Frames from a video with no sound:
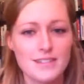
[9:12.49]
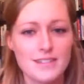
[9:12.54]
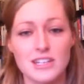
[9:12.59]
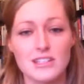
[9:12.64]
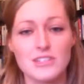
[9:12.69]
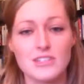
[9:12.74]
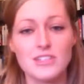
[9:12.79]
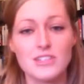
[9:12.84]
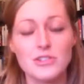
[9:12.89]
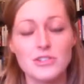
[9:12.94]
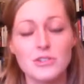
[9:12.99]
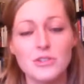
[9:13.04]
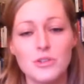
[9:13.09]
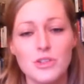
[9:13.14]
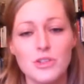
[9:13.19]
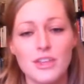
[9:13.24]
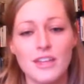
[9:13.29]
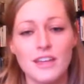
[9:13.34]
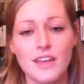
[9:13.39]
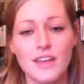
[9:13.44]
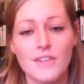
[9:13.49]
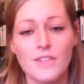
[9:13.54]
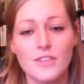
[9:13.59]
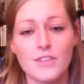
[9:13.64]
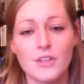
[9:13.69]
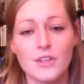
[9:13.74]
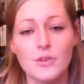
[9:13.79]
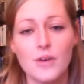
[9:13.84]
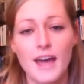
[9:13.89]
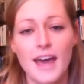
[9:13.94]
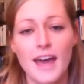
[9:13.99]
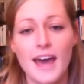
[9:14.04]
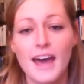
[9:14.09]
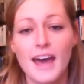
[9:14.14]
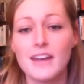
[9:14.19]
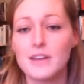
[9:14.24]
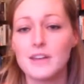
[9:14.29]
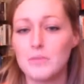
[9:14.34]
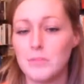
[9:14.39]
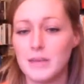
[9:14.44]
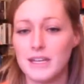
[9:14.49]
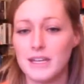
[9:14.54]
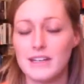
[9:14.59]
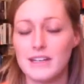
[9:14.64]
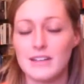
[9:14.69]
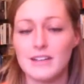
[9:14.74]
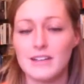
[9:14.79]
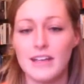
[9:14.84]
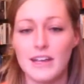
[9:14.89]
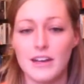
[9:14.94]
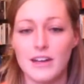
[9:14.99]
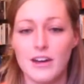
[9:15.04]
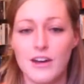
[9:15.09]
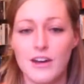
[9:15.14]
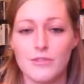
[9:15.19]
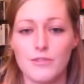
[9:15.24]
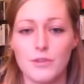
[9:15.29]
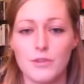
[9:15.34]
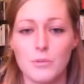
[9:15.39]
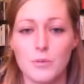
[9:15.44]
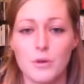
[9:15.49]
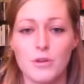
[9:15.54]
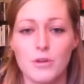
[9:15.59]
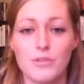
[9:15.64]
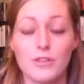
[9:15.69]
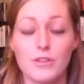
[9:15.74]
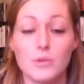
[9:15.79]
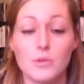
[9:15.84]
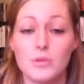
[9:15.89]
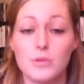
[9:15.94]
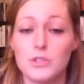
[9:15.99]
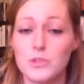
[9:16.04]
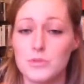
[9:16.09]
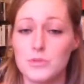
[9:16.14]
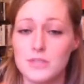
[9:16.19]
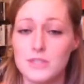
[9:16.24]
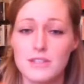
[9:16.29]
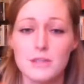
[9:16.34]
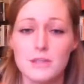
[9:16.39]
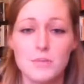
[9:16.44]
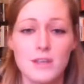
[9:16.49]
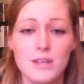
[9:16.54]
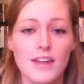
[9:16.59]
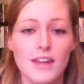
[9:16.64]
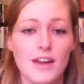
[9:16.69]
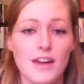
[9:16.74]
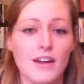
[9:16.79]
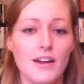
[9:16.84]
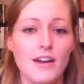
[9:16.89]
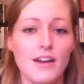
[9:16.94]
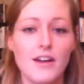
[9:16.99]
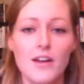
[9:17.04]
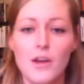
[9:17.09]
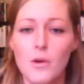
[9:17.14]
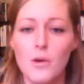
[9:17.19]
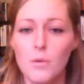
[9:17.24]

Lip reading: And do you think if you hadn't been laid off from MonaVie, would you still be there?